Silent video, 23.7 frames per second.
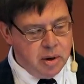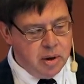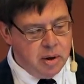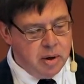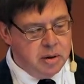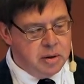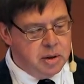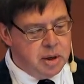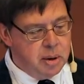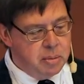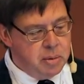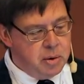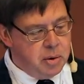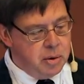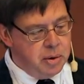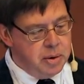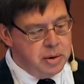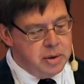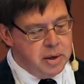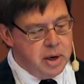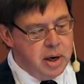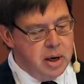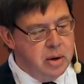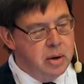at conceptual
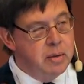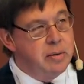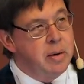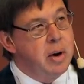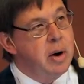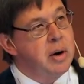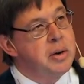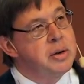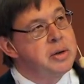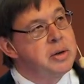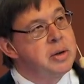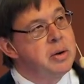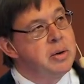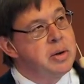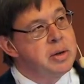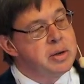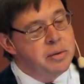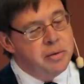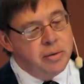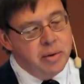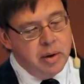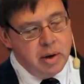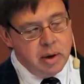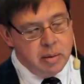design, you have large degrees
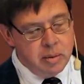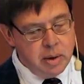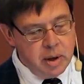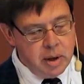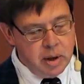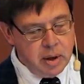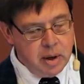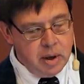of freedom.